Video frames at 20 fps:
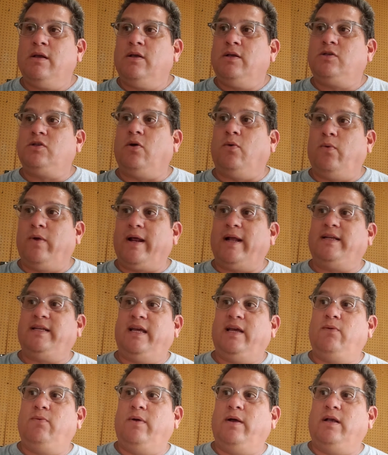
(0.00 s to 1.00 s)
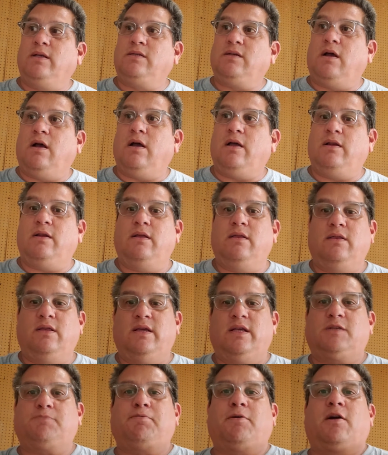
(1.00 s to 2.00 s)
So what I did was, on
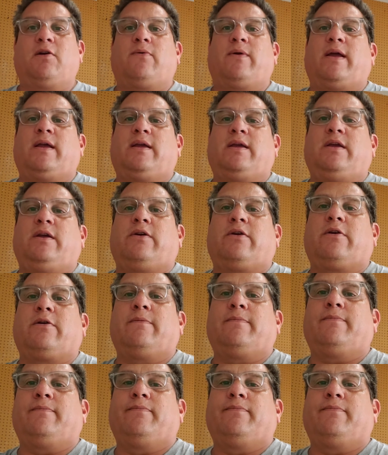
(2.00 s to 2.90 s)
this part right here,